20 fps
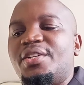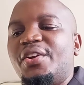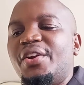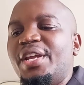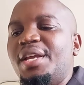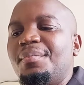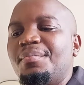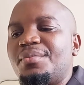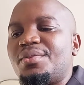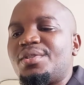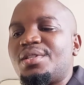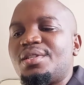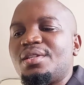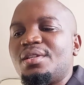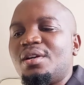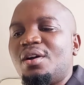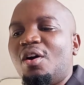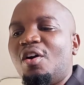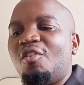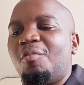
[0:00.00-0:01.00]

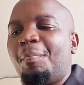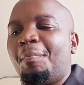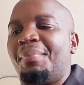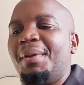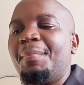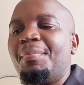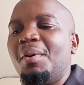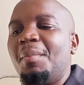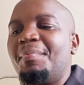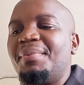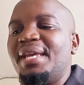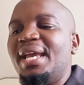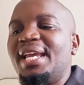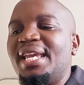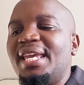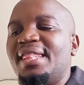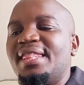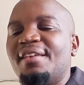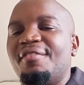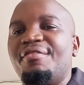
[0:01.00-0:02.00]
dreams of people
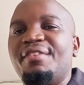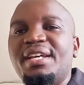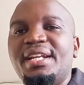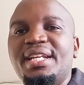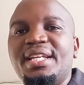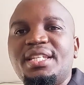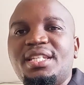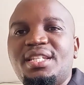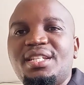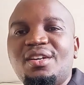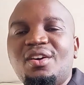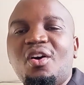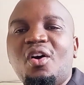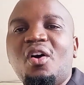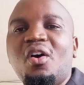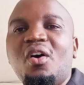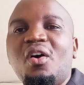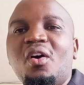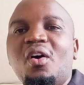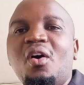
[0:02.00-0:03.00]
being in the village
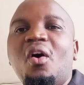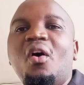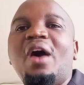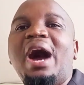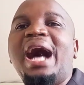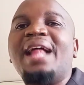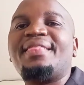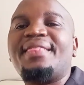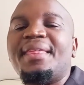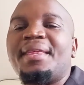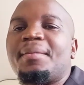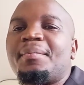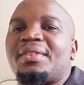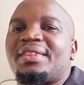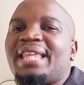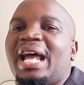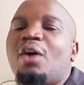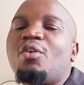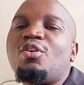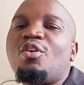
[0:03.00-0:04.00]
or at the
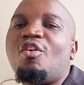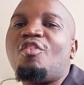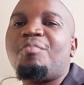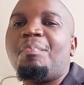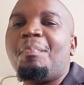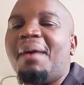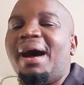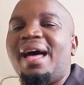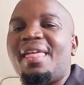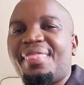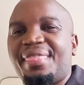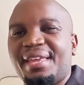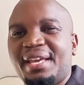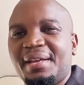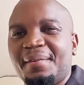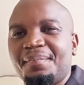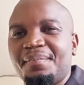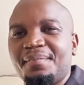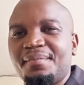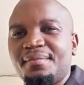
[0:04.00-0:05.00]
town of Bath.
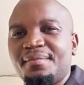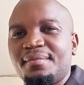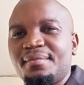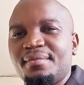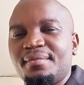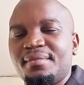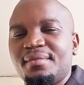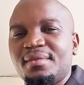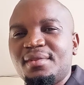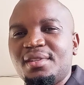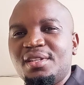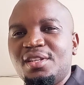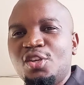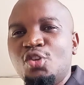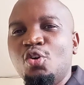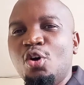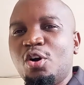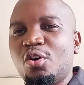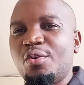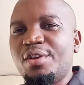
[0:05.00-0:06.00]

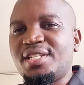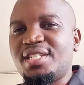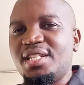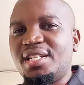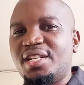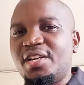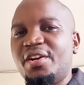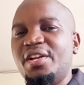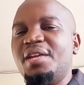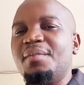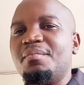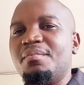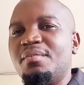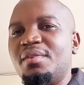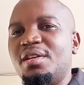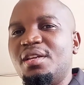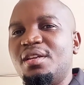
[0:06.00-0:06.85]
You always dream.